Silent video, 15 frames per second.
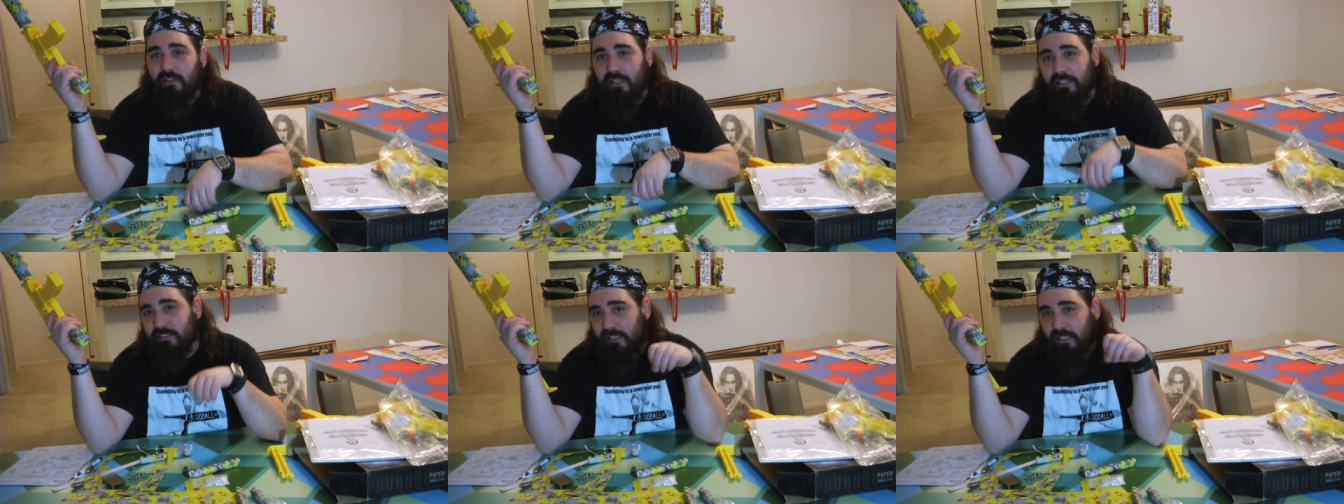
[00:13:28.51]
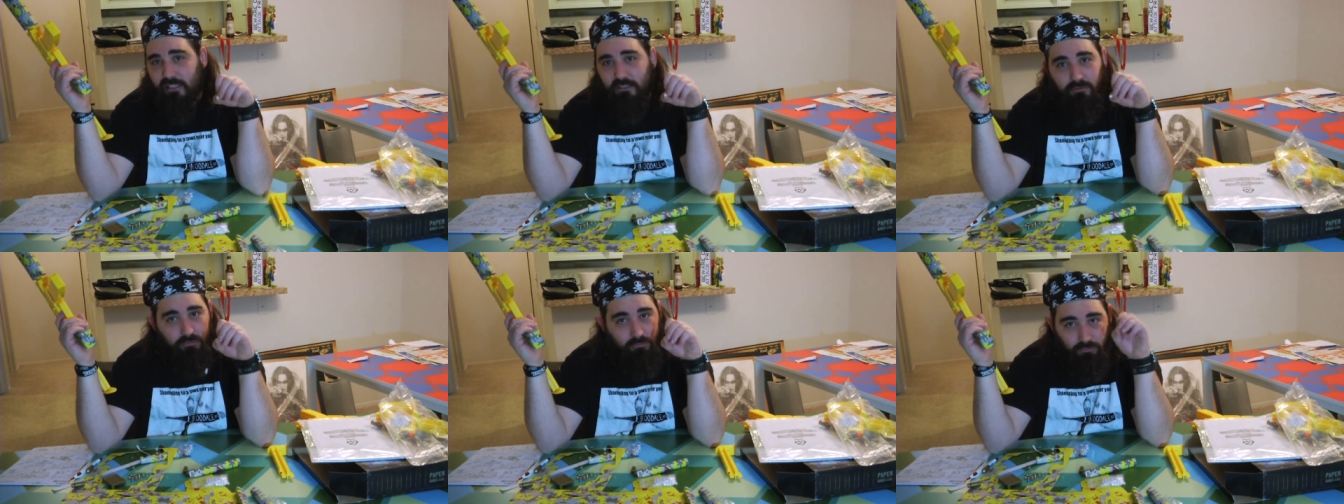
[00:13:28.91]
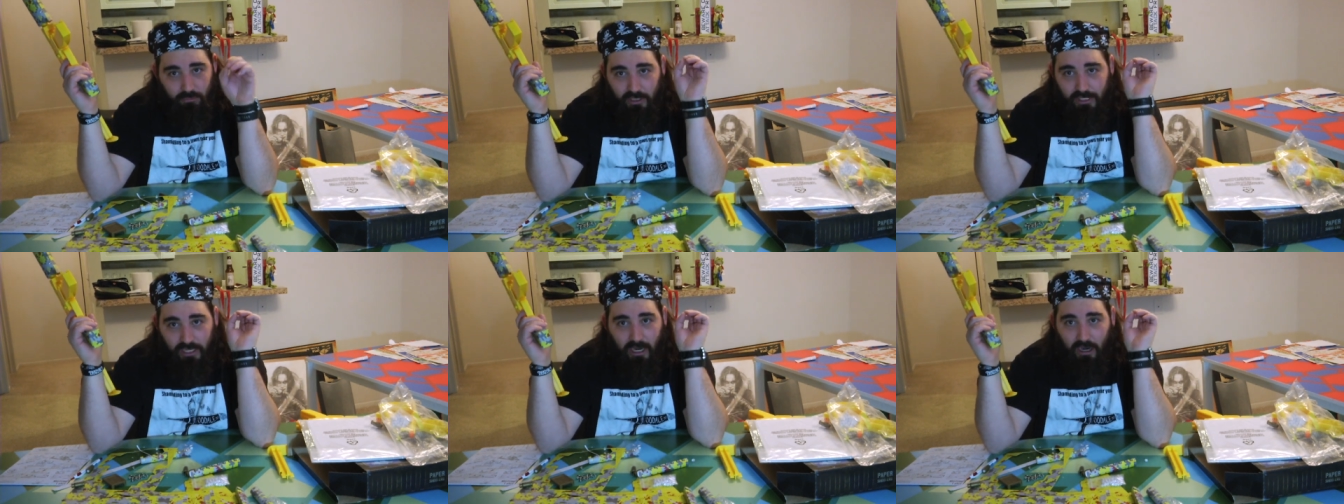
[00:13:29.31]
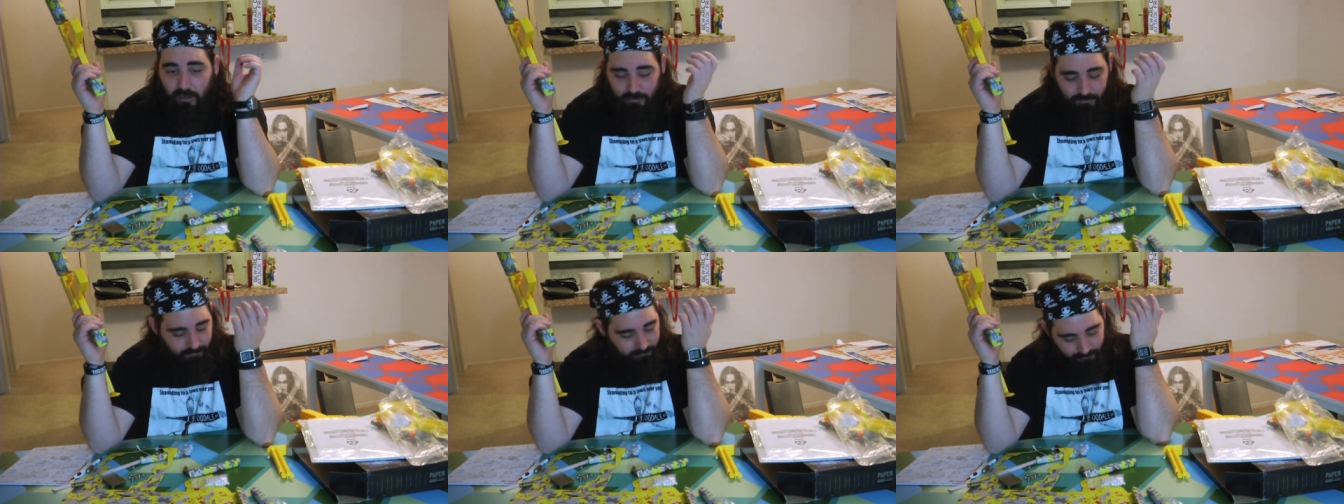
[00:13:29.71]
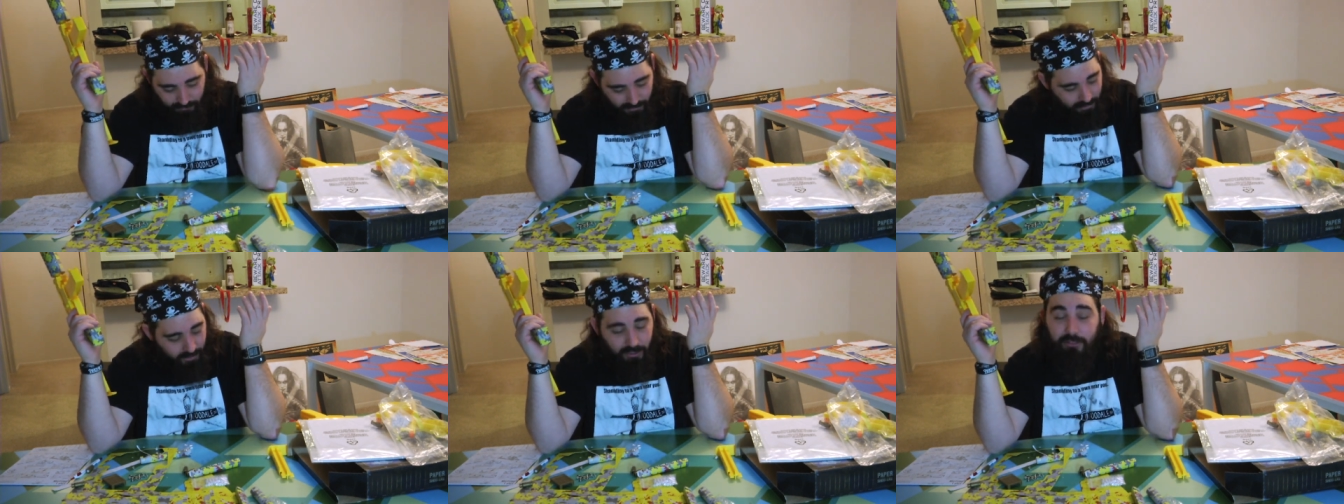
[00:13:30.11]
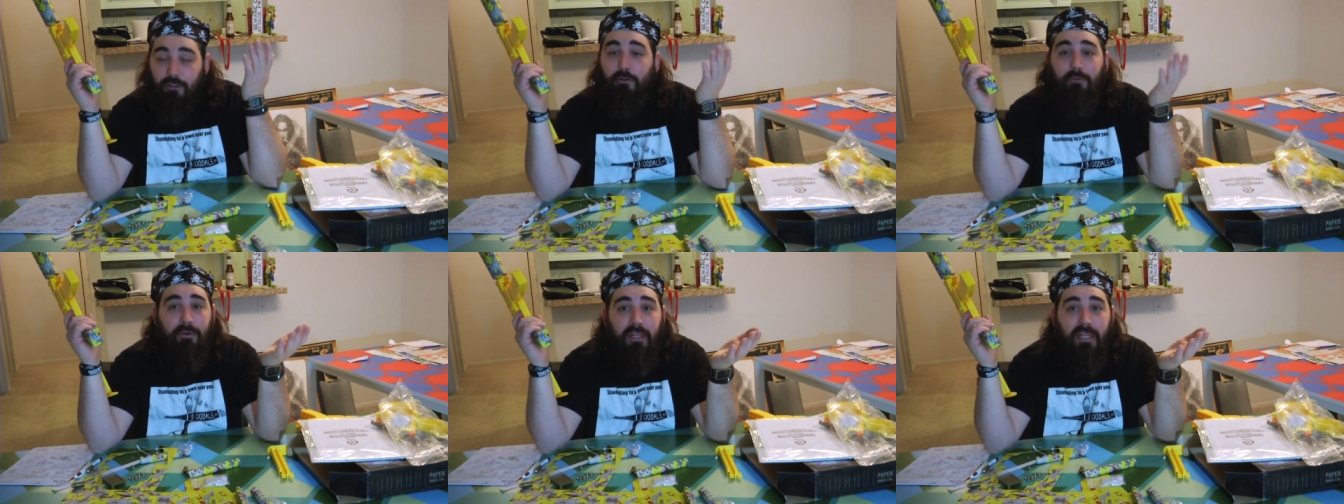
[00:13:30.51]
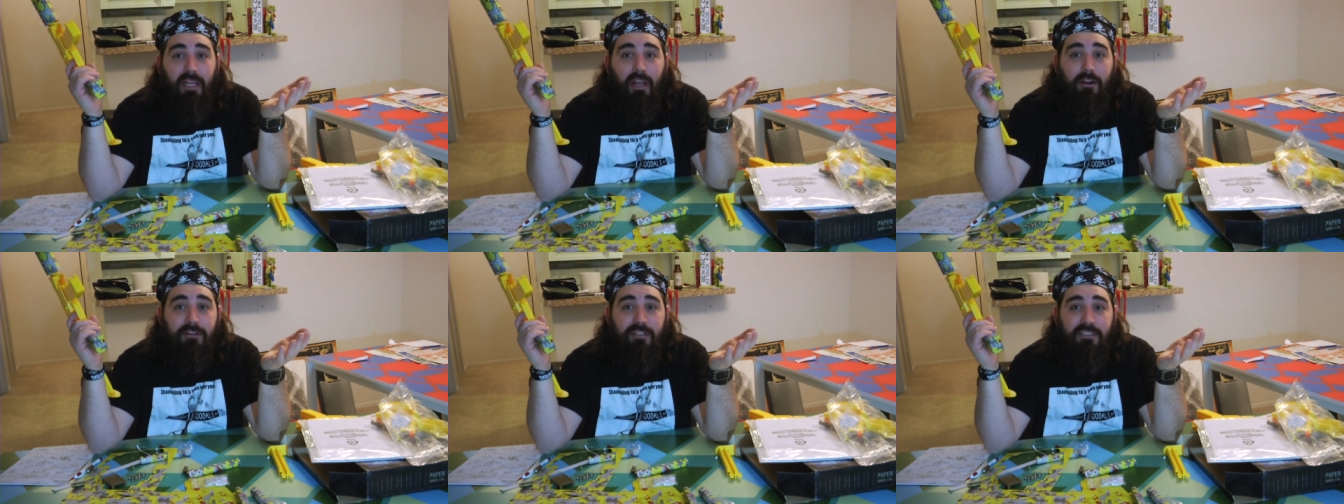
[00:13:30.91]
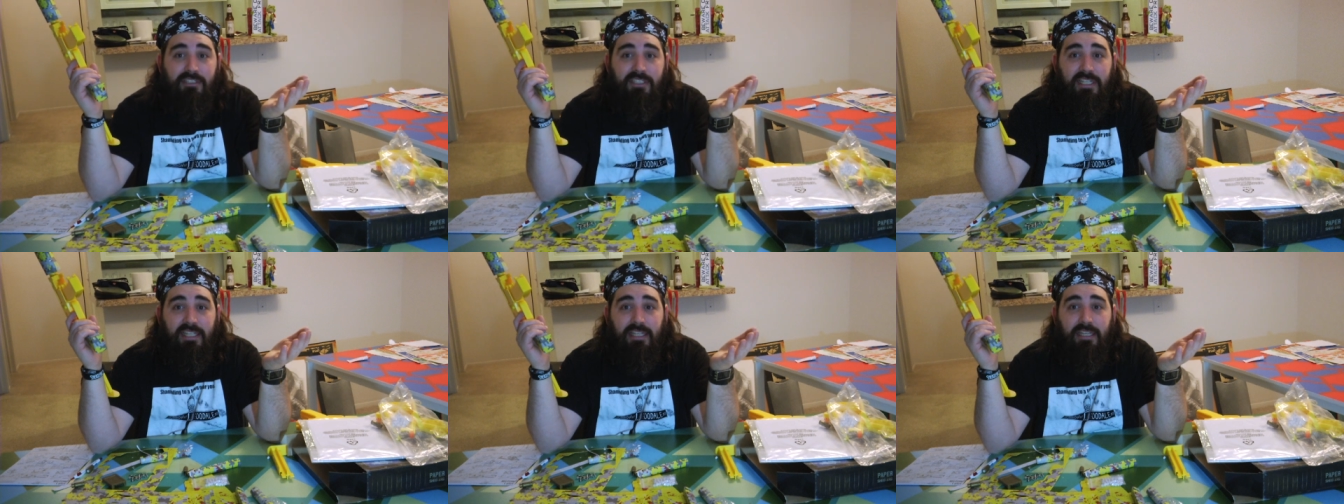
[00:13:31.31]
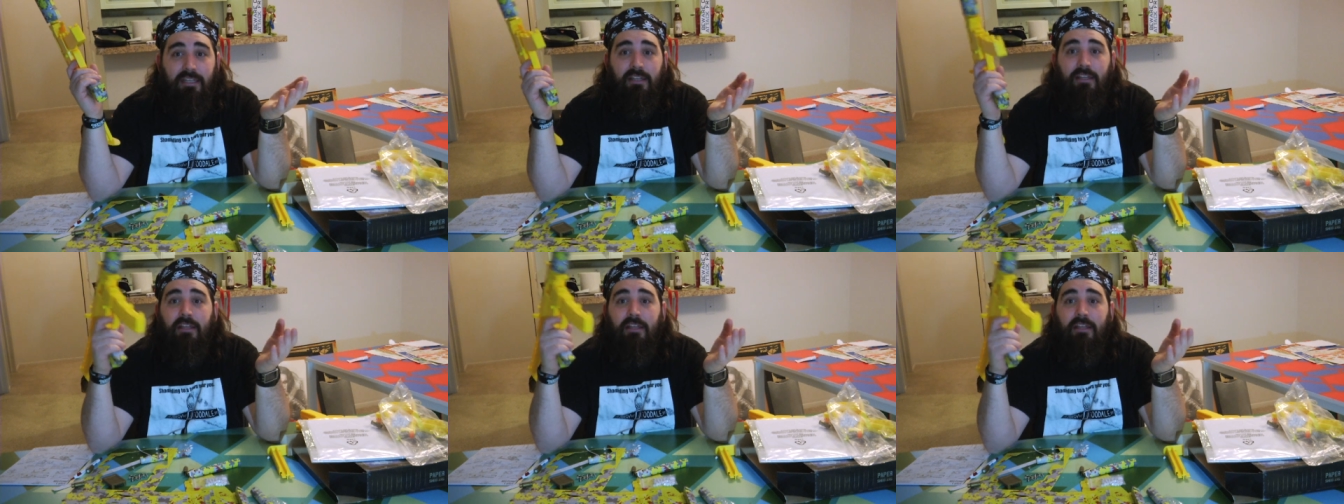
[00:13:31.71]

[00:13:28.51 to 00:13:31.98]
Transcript: This thing's really hard. They're really hard to see.